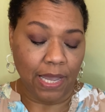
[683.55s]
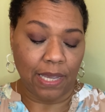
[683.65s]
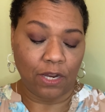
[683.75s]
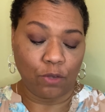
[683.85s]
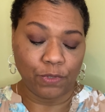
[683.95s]

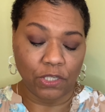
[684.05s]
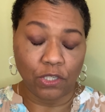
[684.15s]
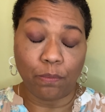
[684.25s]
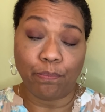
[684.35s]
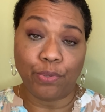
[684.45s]
it helps us
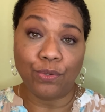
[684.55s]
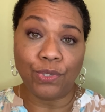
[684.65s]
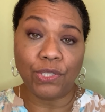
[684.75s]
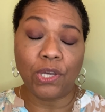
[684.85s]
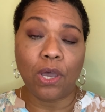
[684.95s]
to
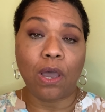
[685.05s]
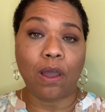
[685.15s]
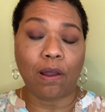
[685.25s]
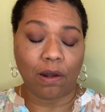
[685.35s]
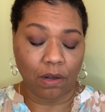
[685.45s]
boost
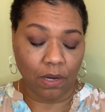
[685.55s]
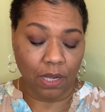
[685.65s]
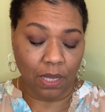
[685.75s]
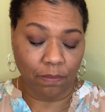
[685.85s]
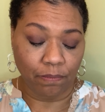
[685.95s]
our
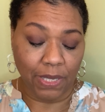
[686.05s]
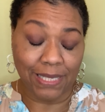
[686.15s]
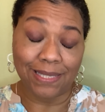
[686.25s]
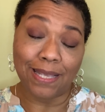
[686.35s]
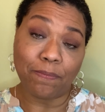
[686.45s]

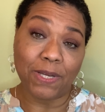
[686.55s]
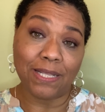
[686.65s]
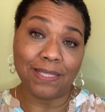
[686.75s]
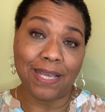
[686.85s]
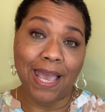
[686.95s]

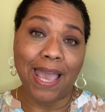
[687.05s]
acceptance,